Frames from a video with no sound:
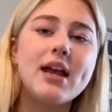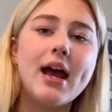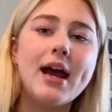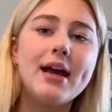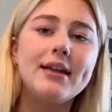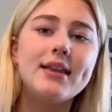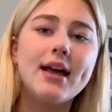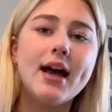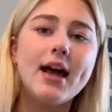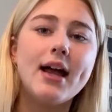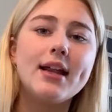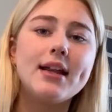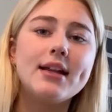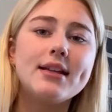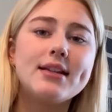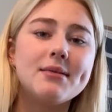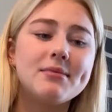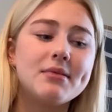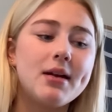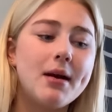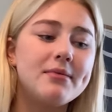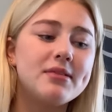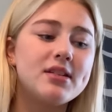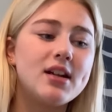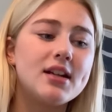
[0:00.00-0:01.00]
that
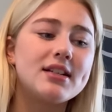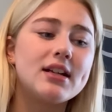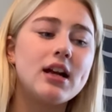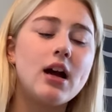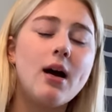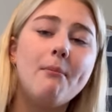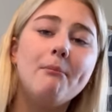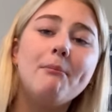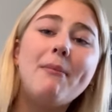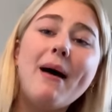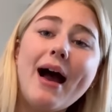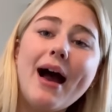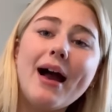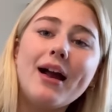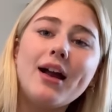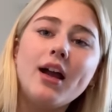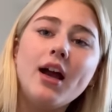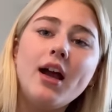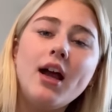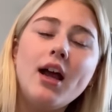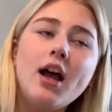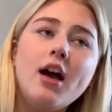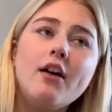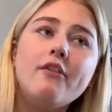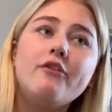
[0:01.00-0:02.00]
sometimes it doesn't come back
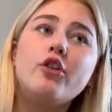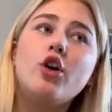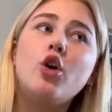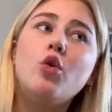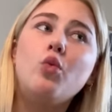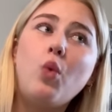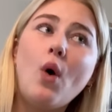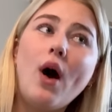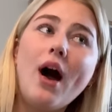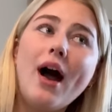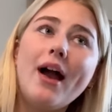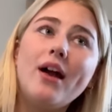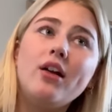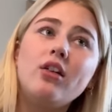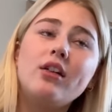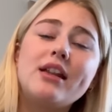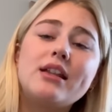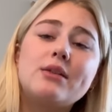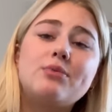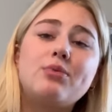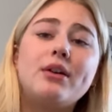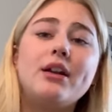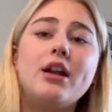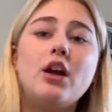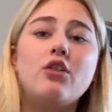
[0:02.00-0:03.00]
for a while and it's
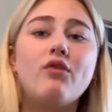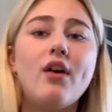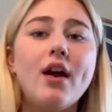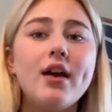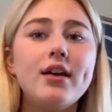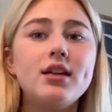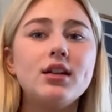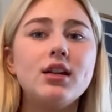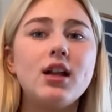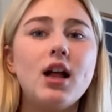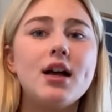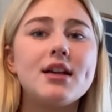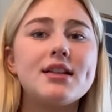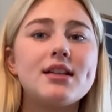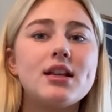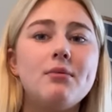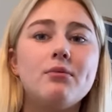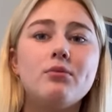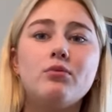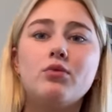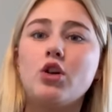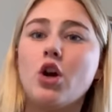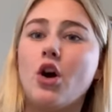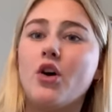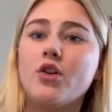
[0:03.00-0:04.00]
pretty irregular.
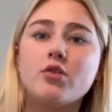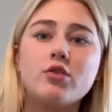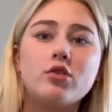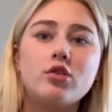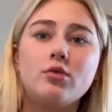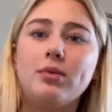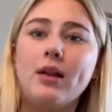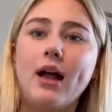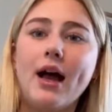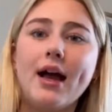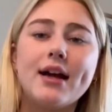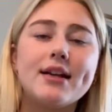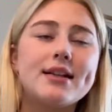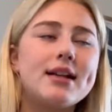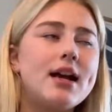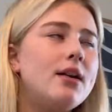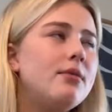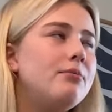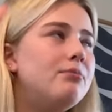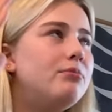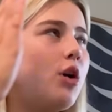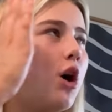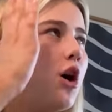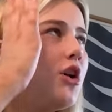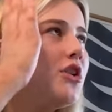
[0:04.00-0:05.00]
Some girls were replying because I
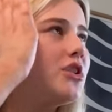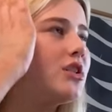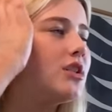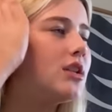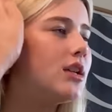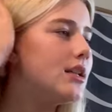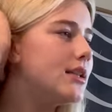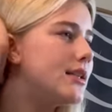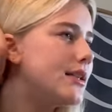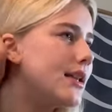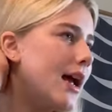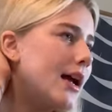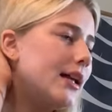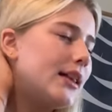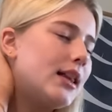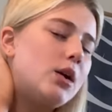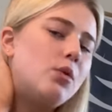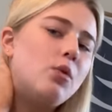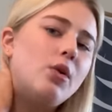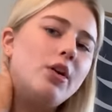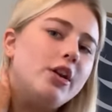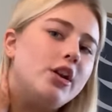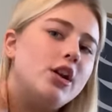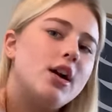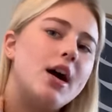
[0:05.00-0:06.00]
posted saying like,
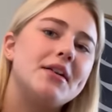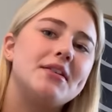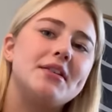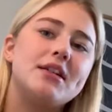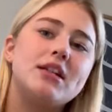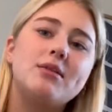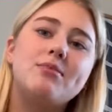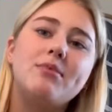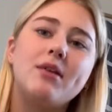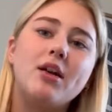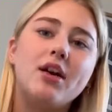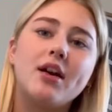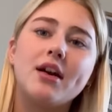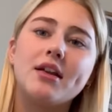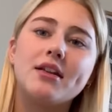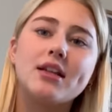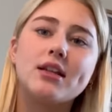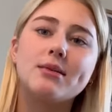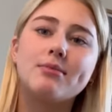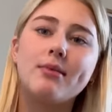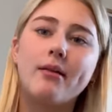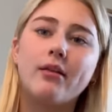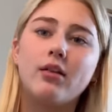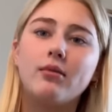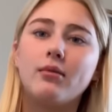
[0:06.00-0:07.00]
what are you guys' experiences,
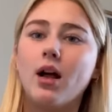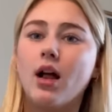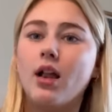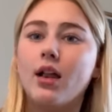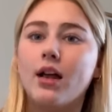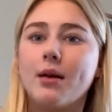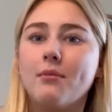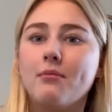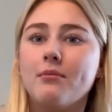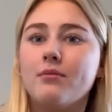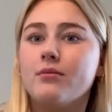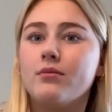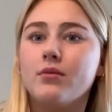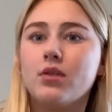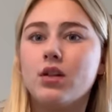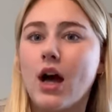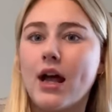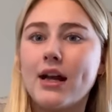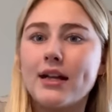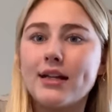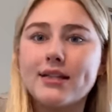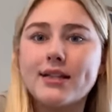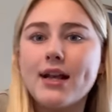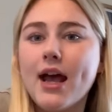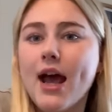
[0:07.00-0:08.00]
blah, blah, blah. Like, I'm kind
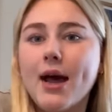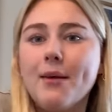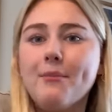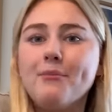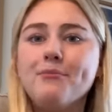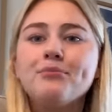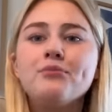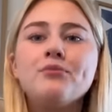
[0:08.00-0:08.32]
of scared.